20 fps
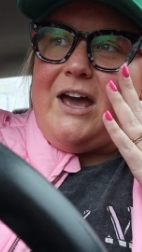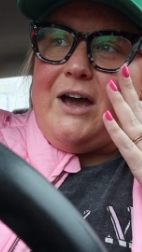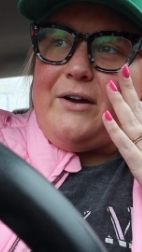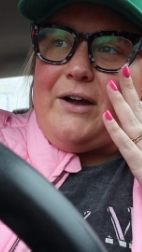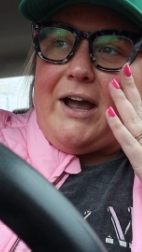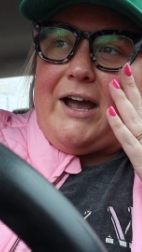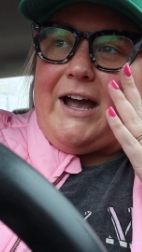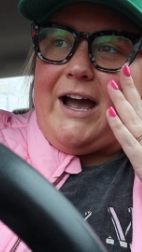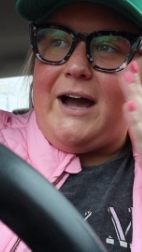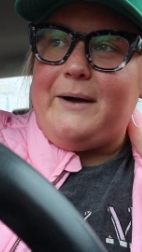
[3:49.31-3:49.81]

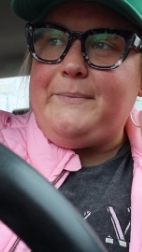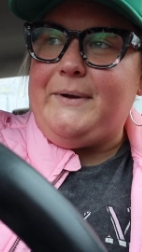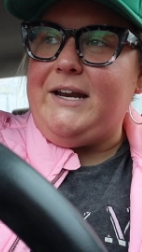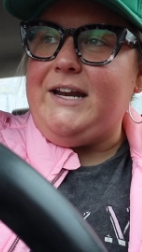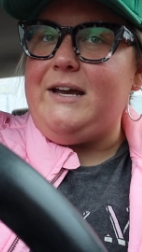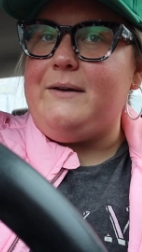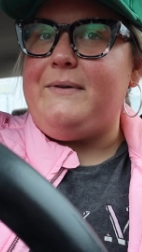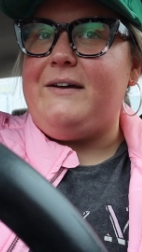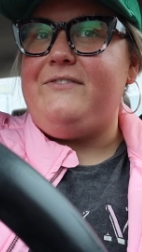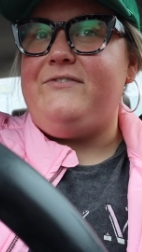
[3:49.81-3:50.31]
Okay, I'm
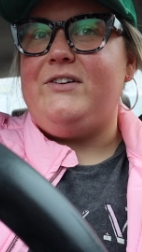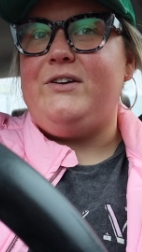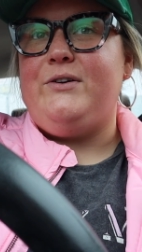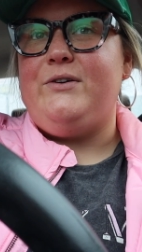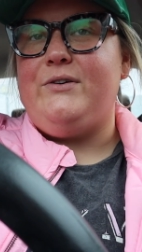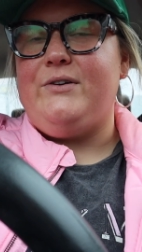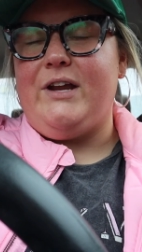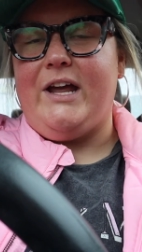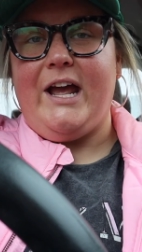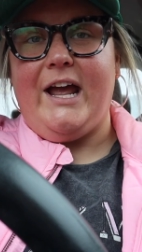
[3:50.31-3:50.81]
gonna get my
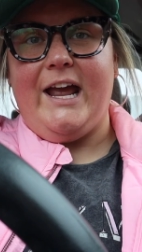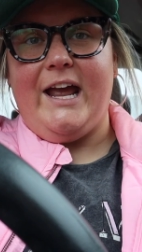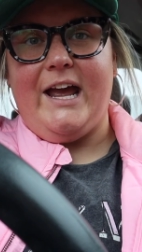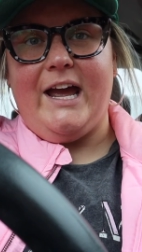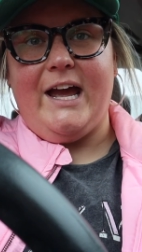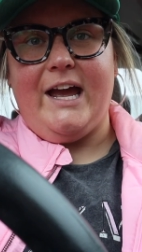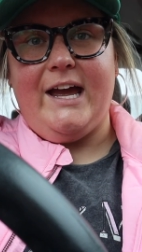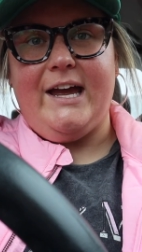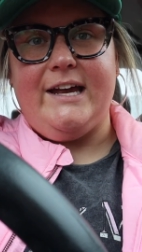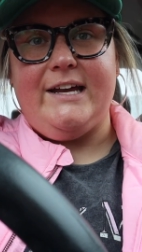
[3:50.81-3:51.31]
food
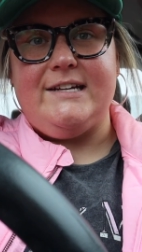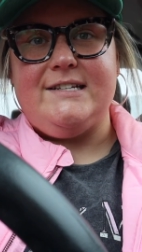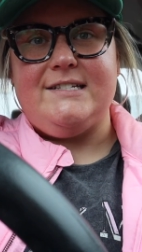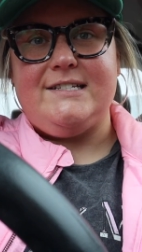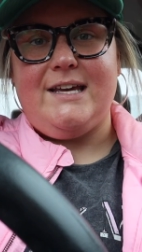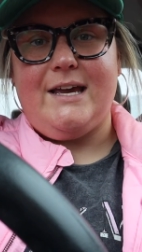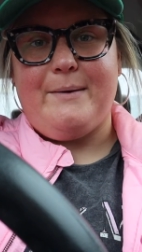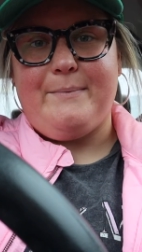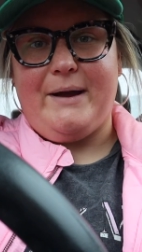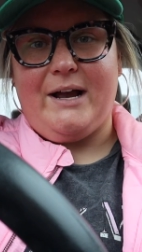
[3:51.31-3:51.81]

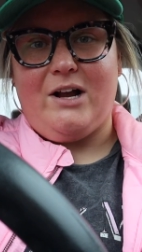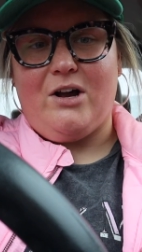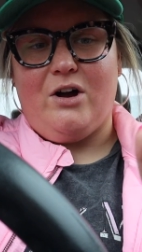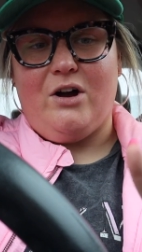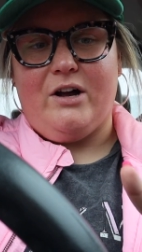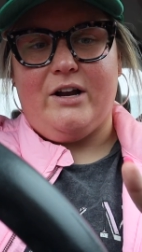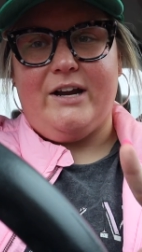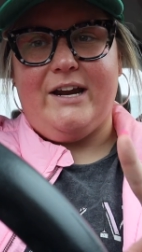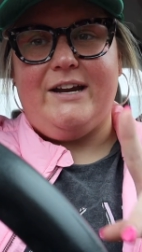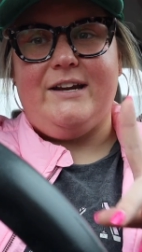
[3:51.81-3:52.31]
and get back
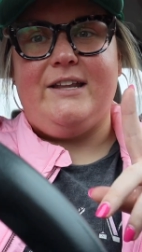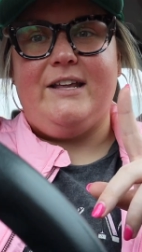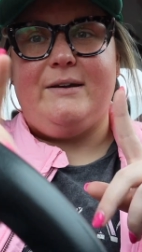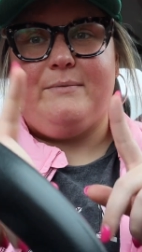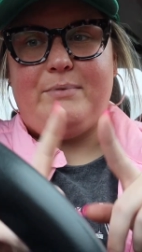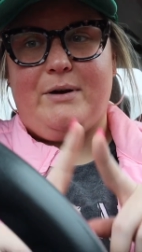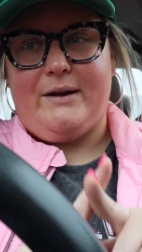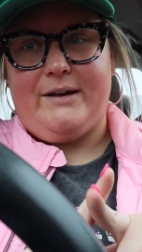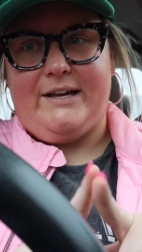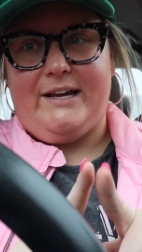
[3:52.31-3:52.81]
on and
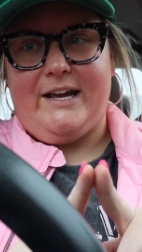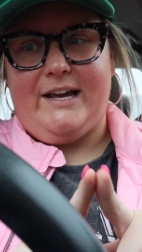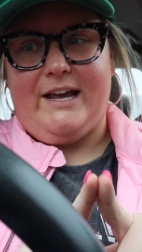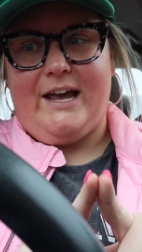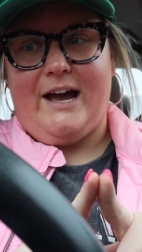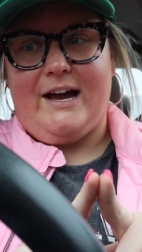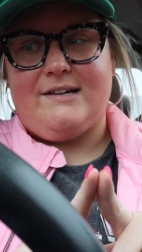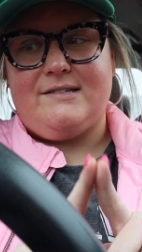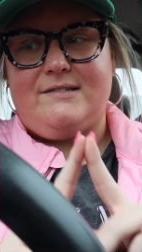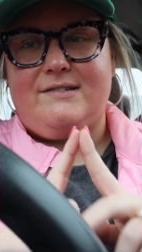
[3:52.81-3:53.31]
then probably get
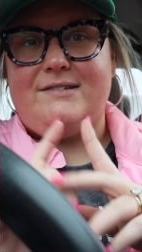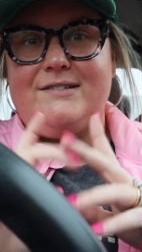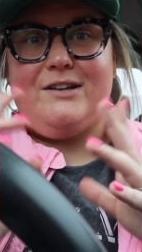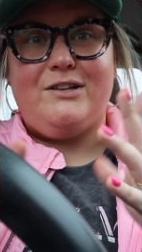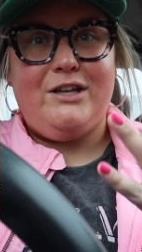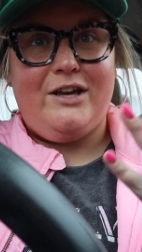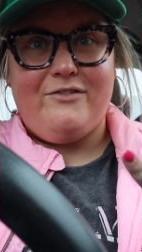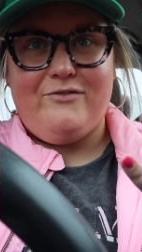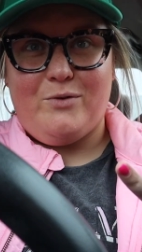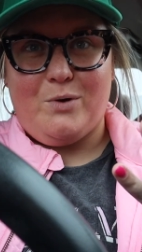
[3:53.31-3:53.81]
gas because I
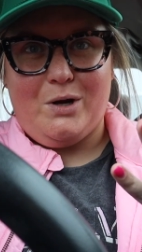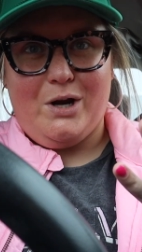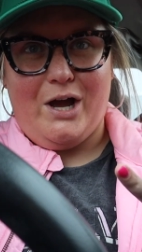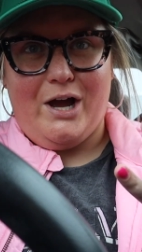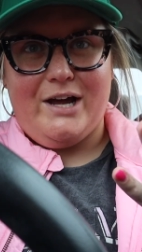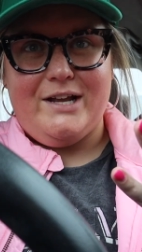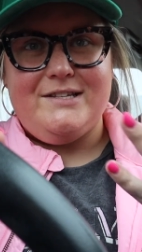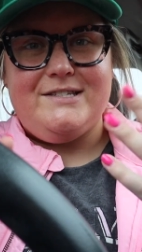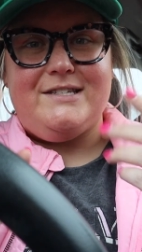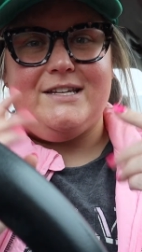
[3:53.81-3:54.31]
only have four
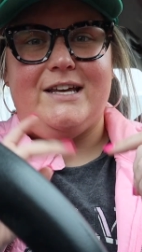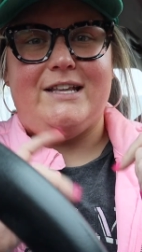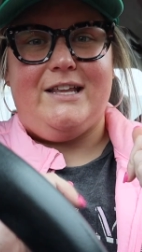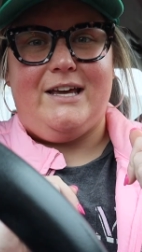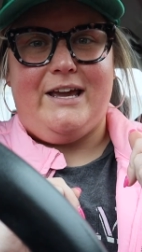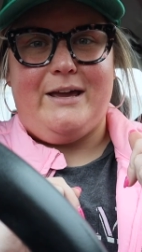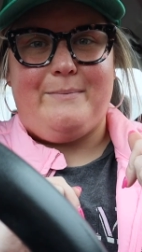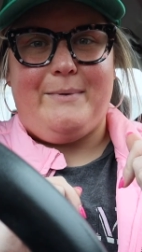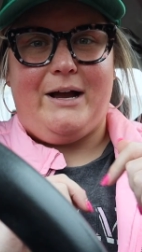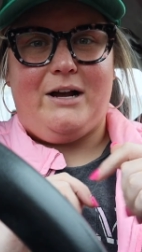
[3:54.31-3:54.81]
dots and
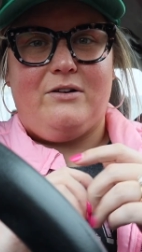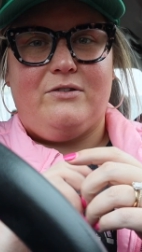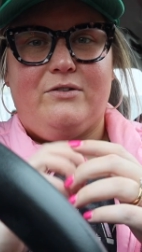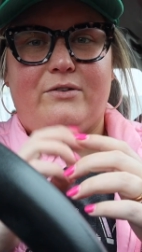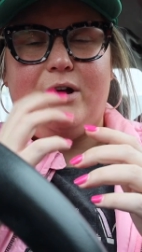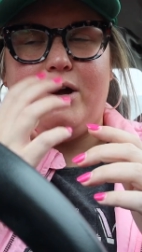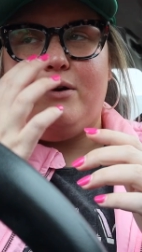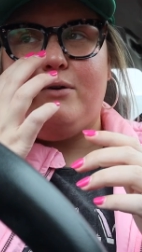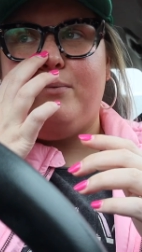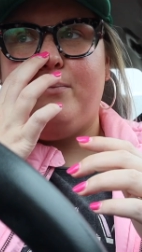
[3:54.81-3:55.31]
then get back on the
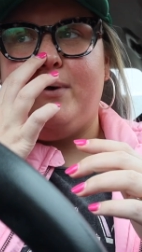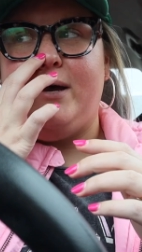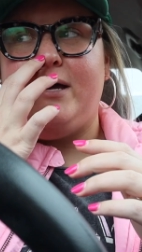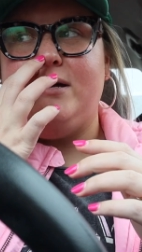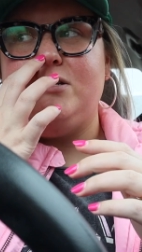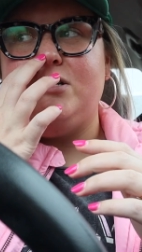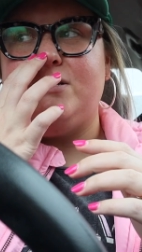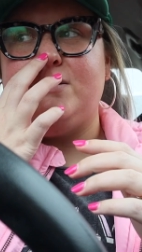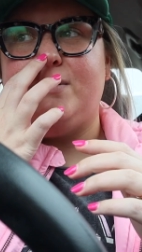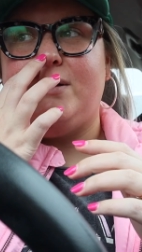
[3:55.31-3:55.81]
road.
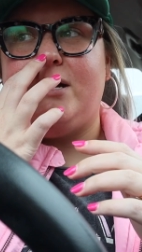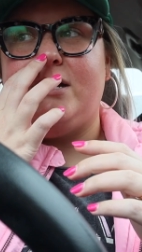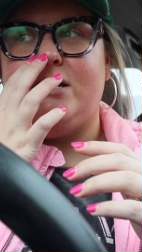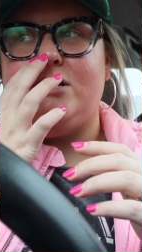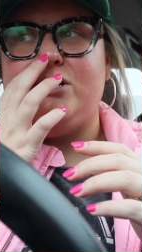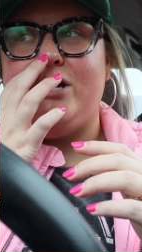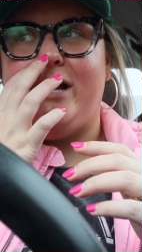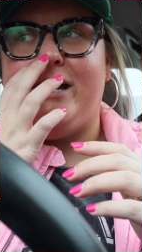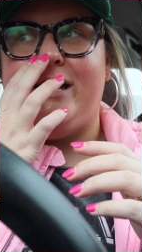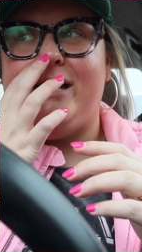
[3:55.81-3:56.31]
But just wanted to
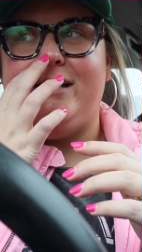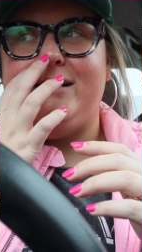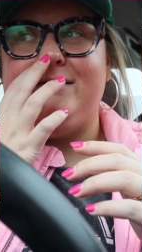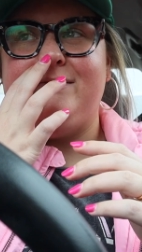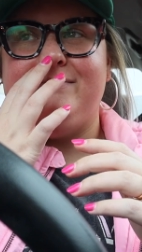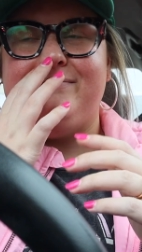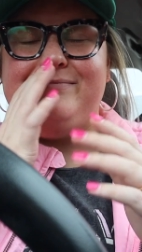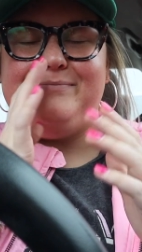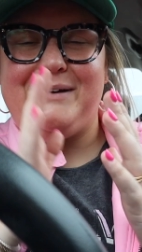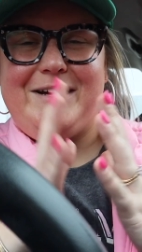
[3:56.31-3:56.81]
check in.
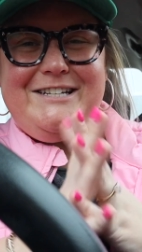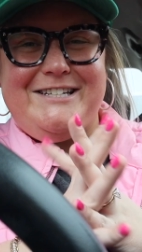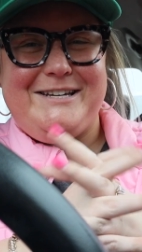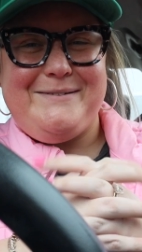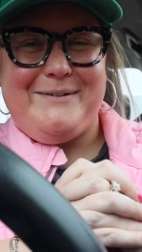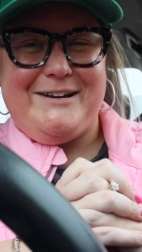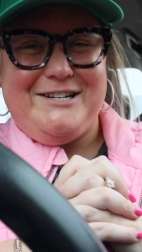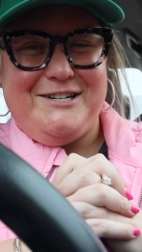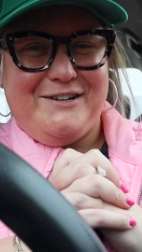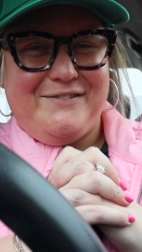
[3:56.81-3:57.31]
About to
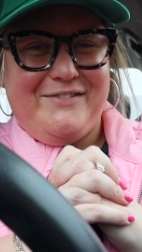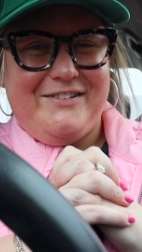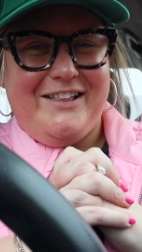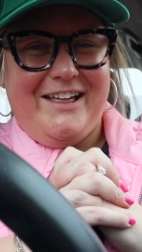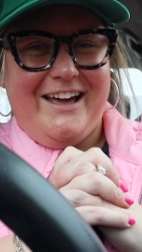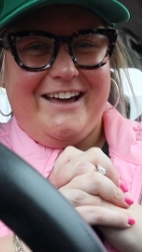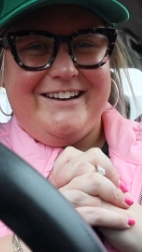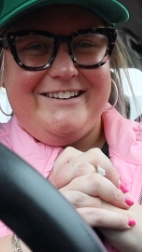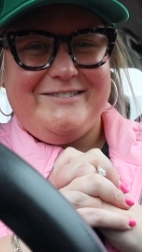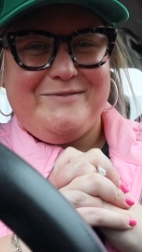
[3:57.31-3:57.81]
eat my
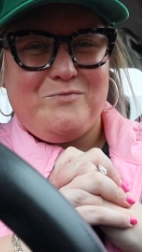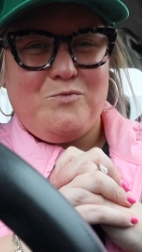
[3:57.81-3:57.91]
Chick-fil-A.